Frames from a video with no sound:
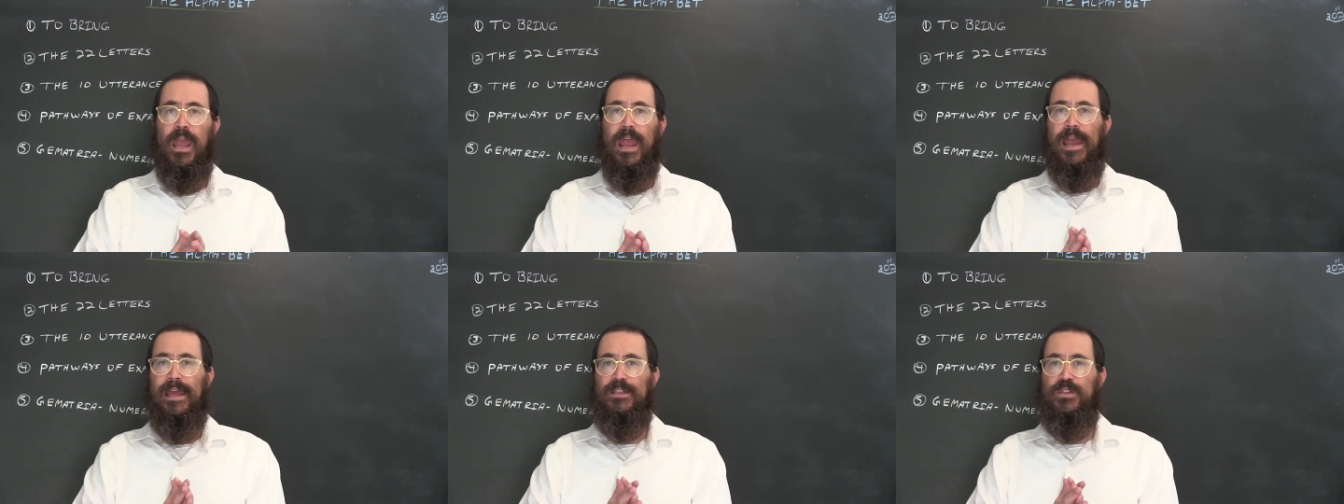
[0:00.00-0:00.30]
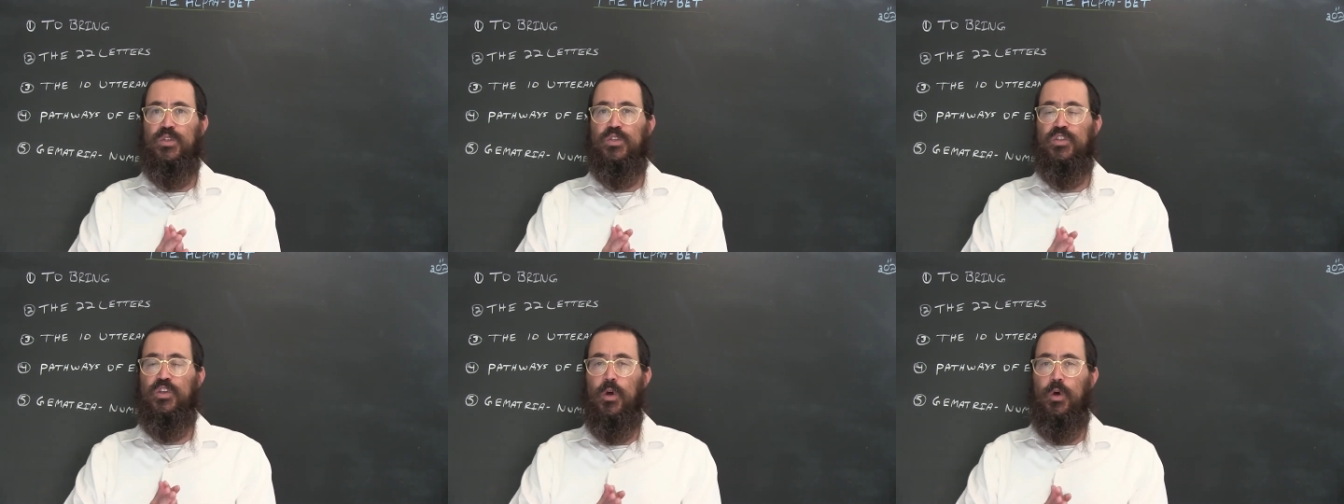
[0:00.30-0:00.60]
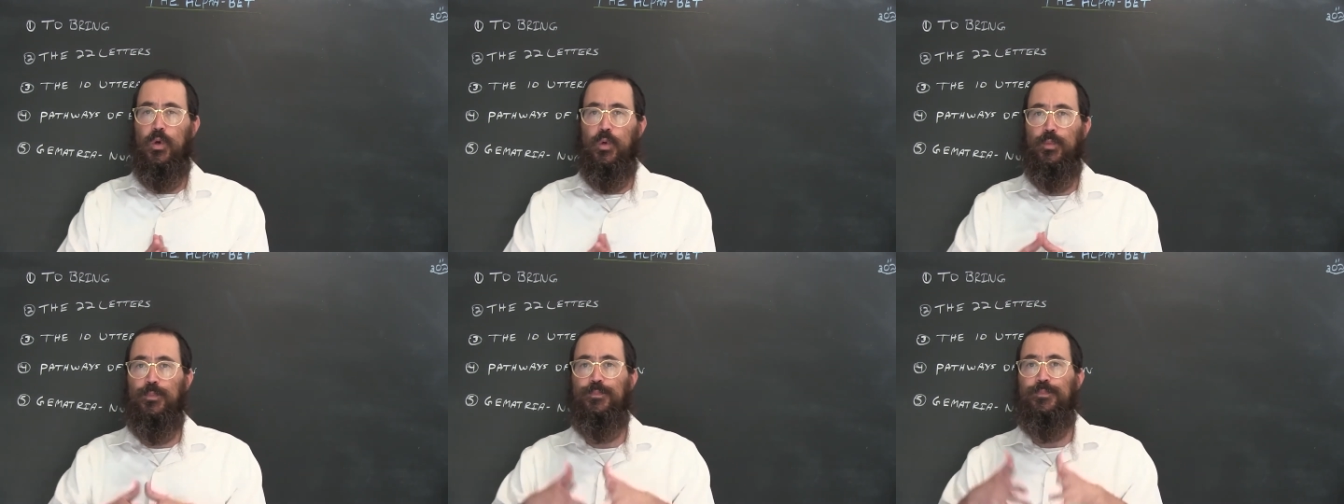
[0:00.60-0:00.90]
And
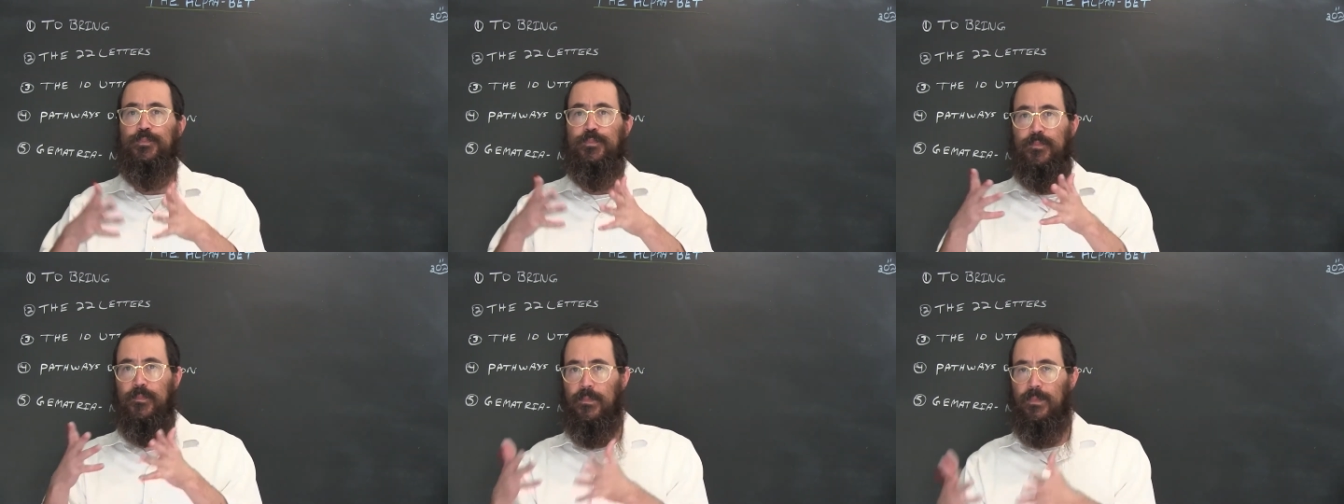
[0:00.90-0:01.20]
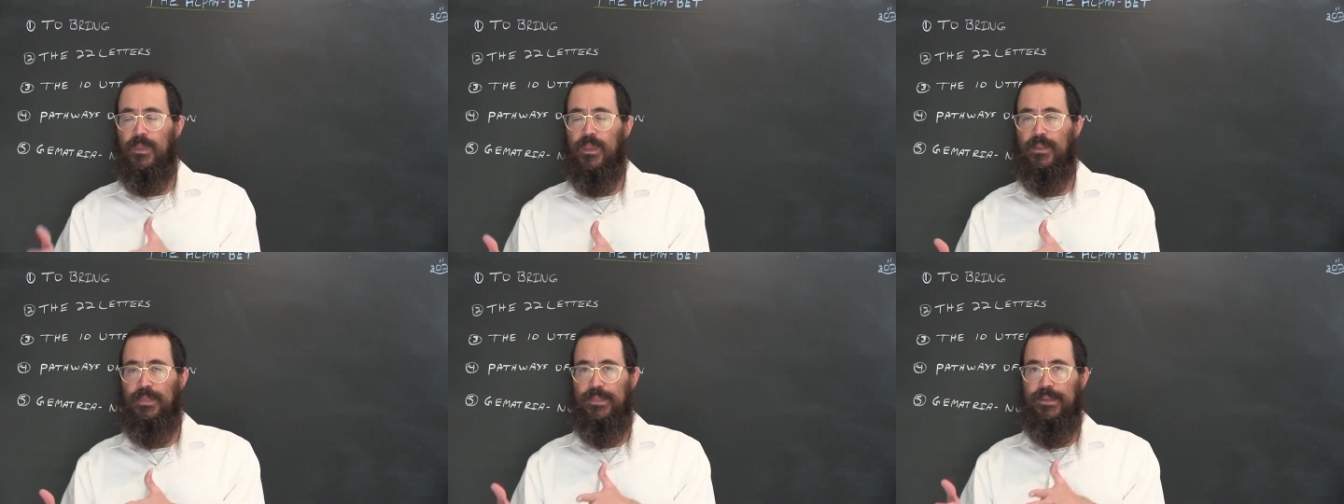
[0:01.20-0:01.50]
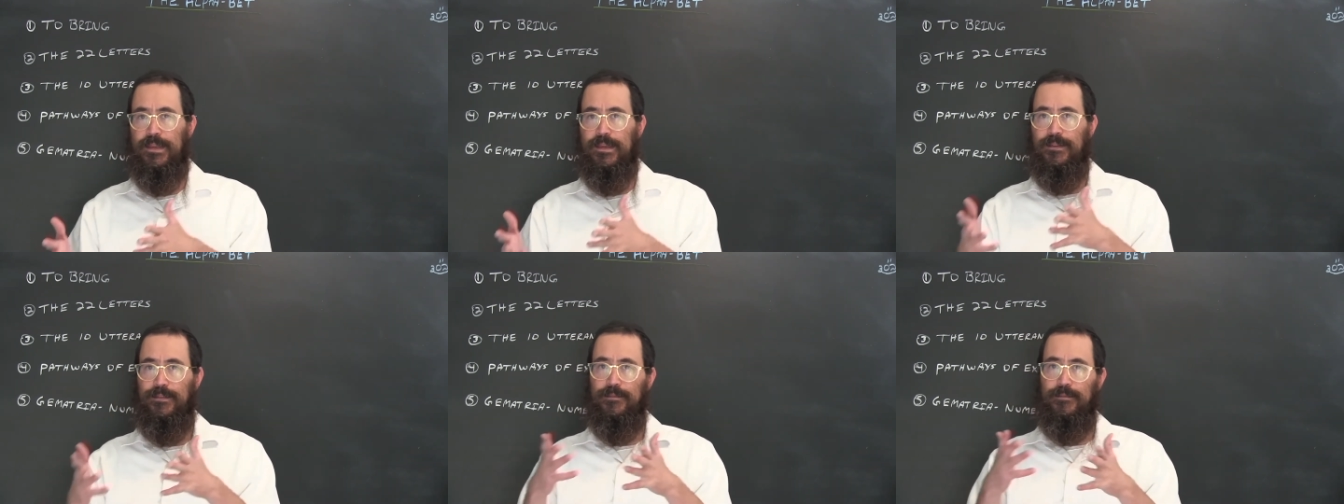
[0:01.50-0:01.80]
so
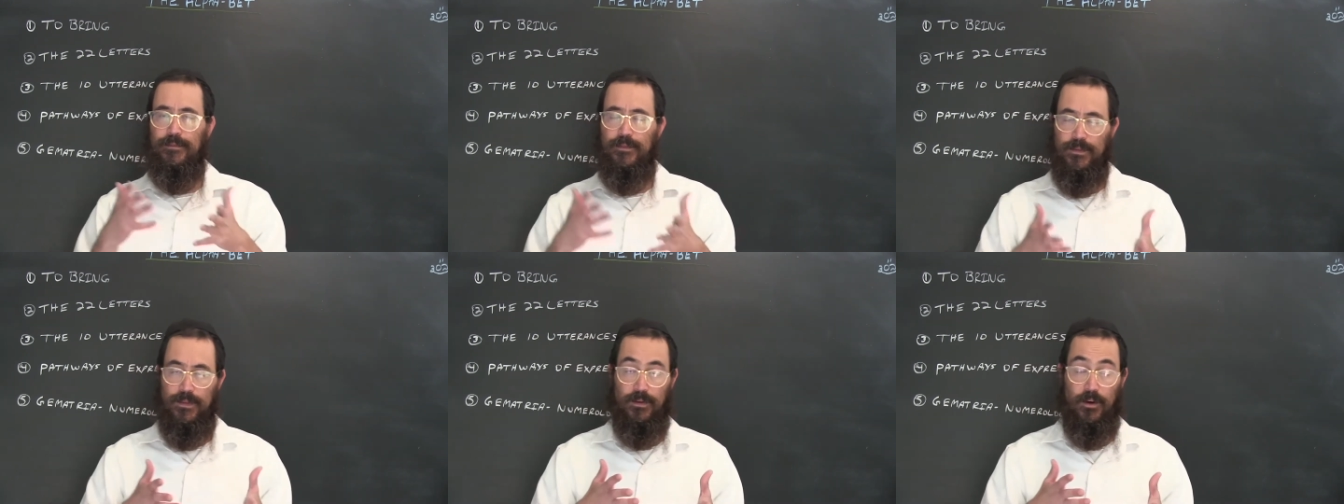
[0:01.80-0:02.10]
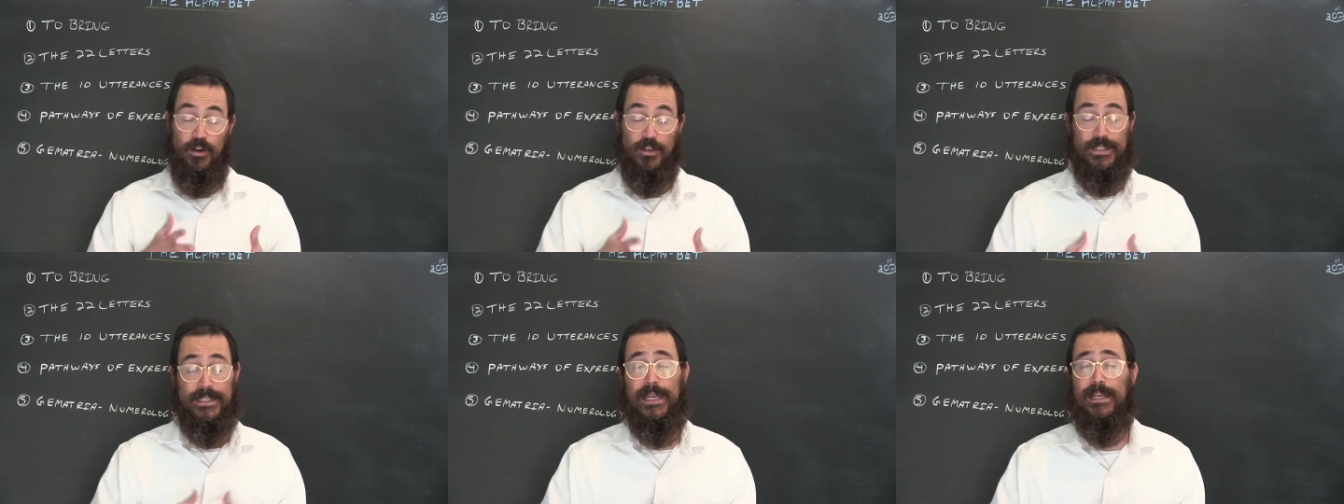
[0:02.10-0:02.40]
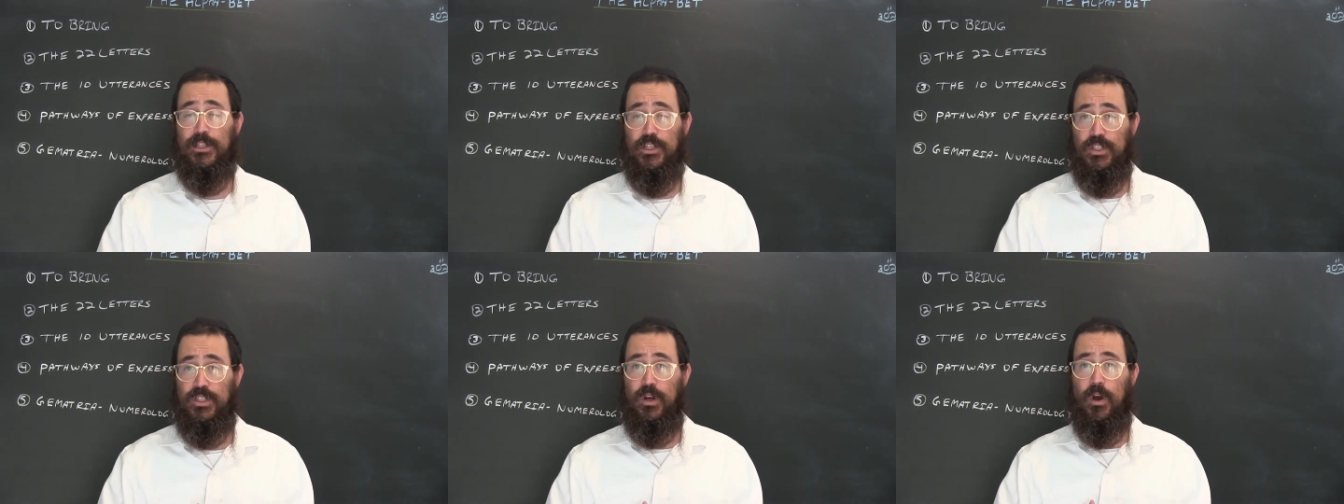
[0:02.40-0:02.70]
the, the, our
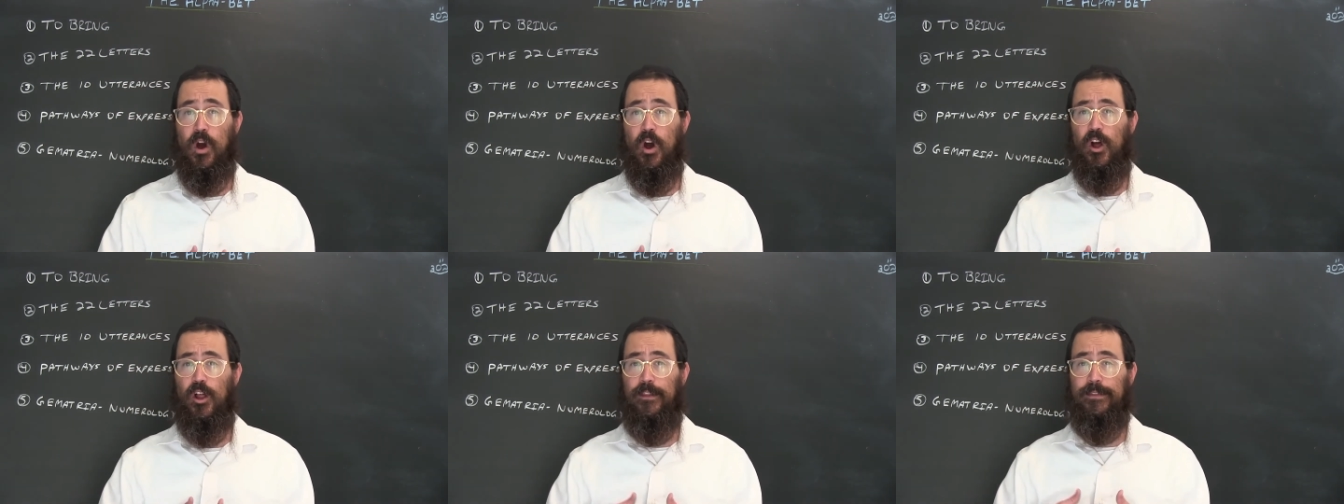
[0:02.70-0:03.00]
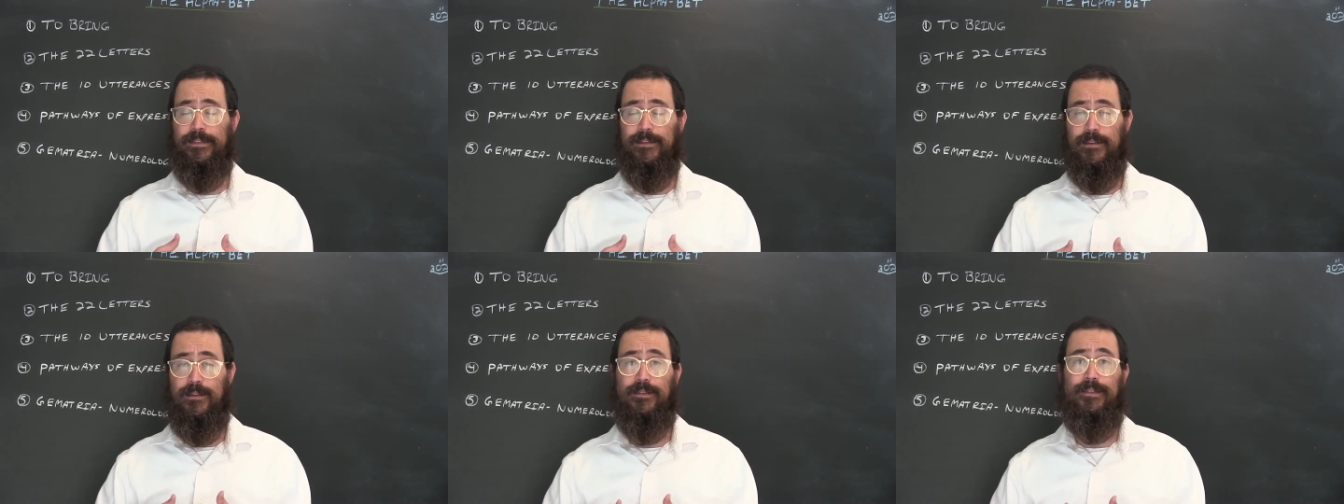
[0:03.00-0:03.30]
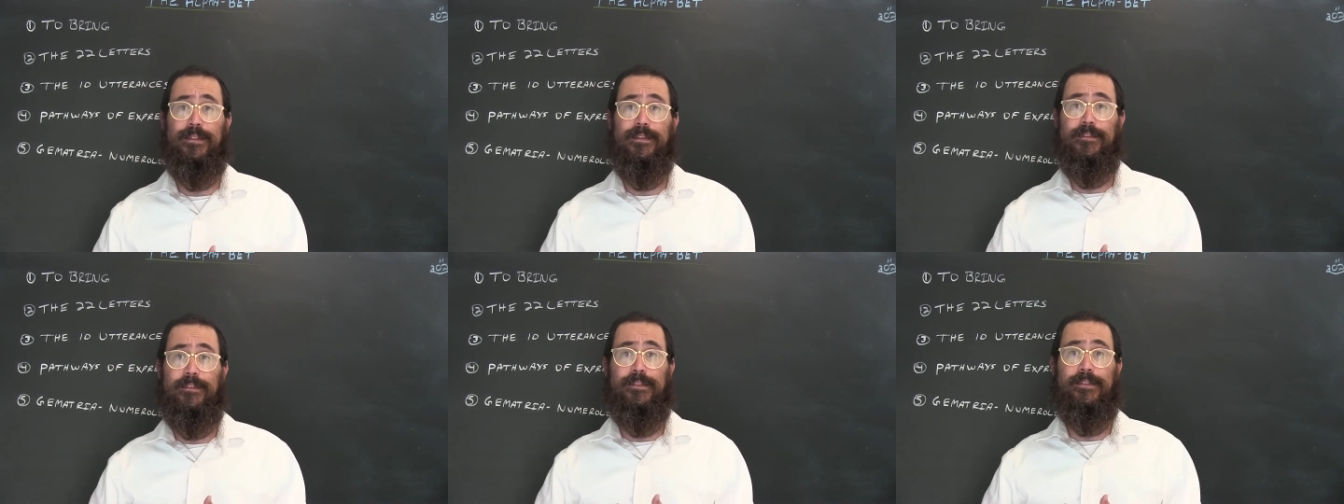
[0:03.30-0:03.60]
sages call the,
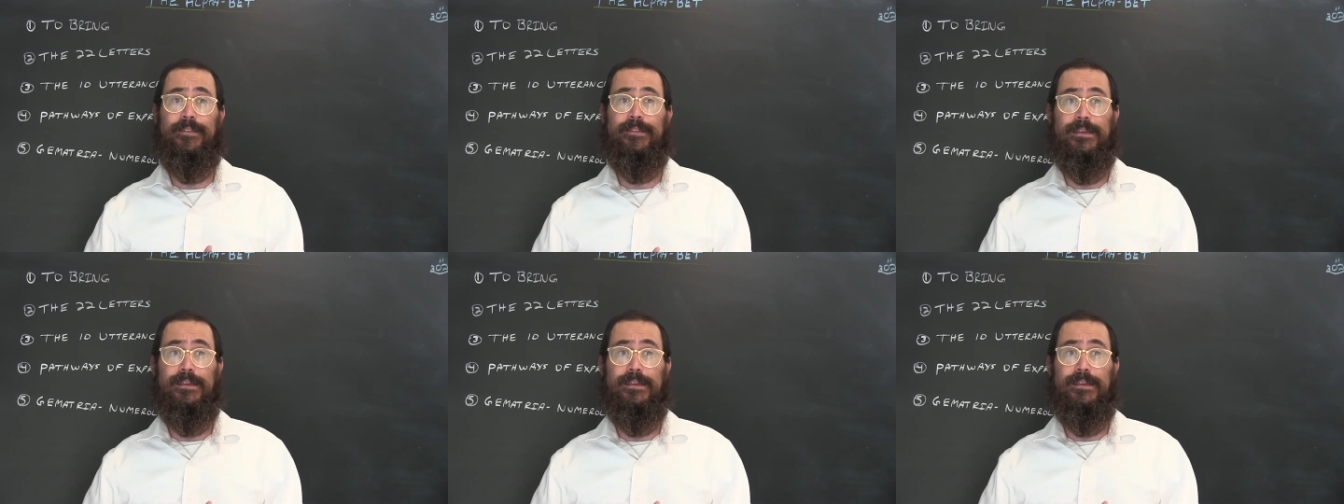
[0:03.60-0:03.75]
the,